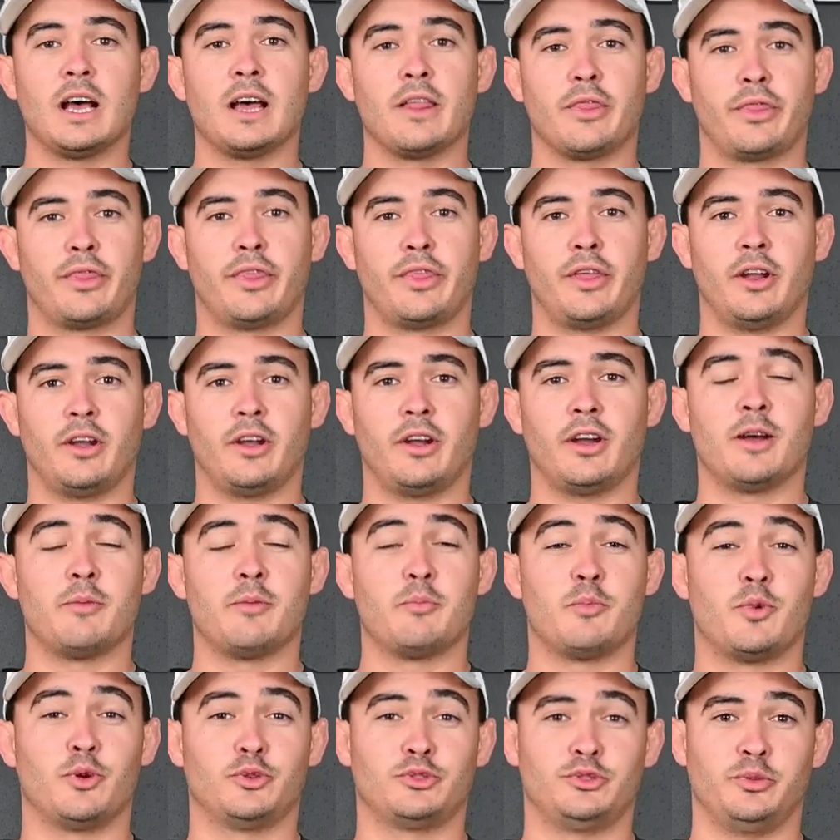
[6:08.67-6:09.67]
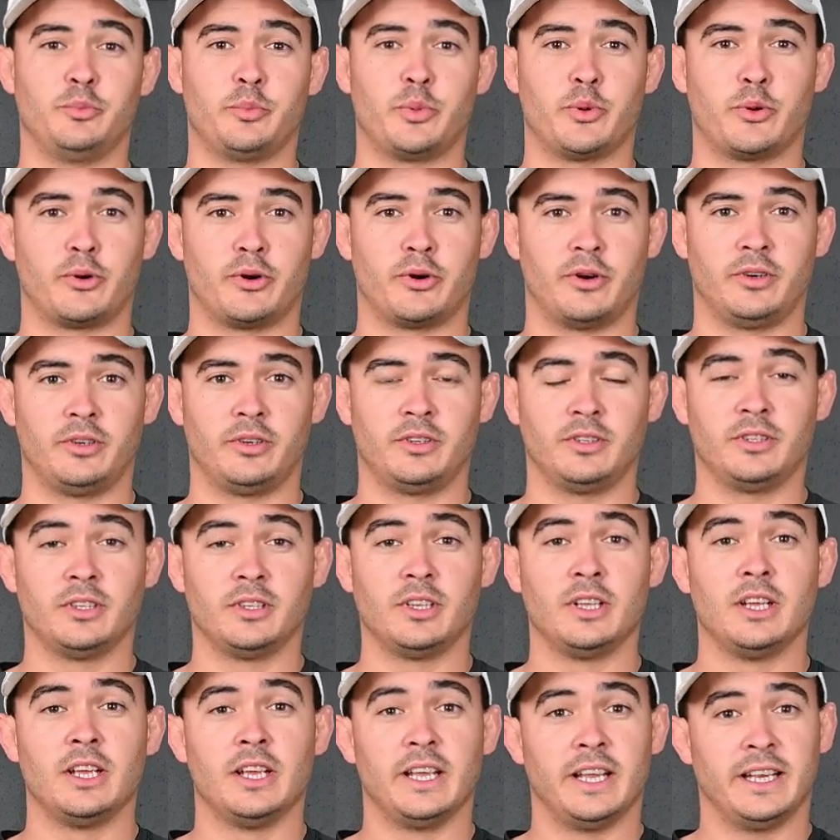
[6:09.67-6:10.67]
And third and most important,
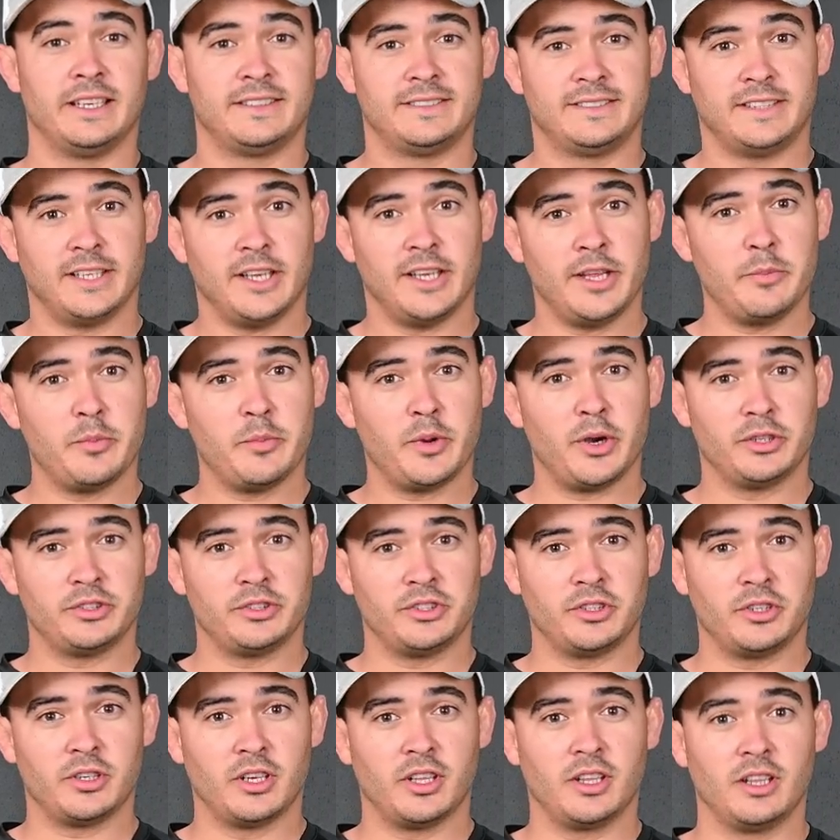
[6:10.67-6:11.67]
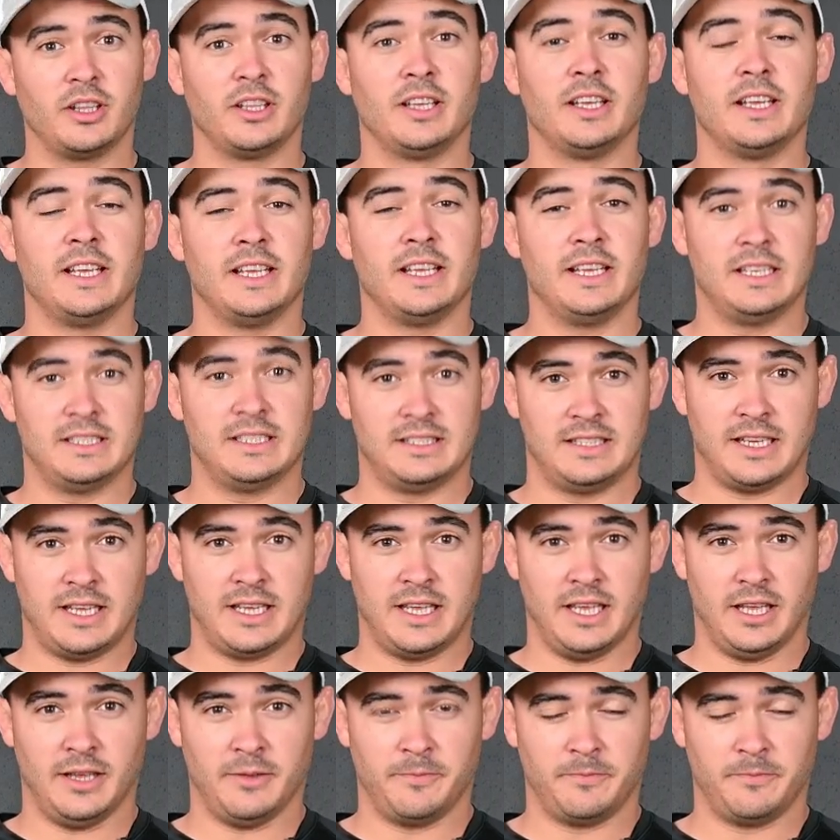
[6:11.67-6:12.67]
staying vertical is the
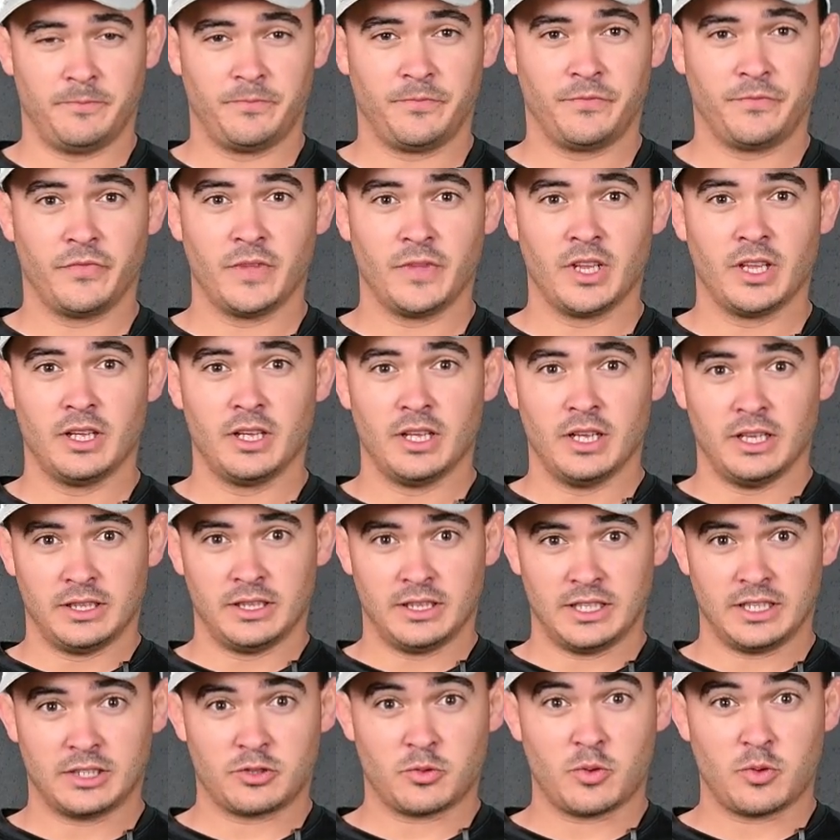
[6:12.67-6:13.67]
key. That's